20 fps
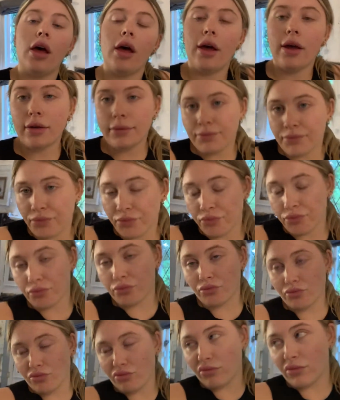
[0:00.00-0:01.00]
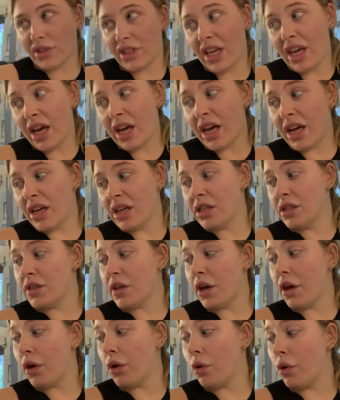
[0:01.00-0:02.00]
Um, yeah,
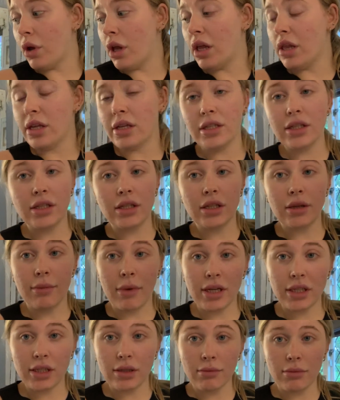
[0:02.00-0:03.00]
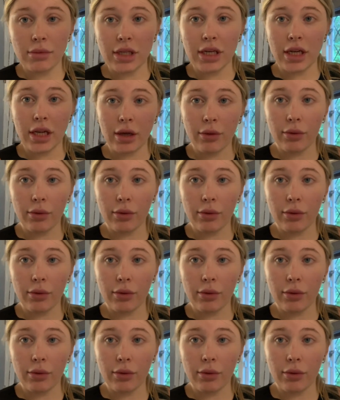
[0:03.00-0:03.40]
so this is the mess I'm dealing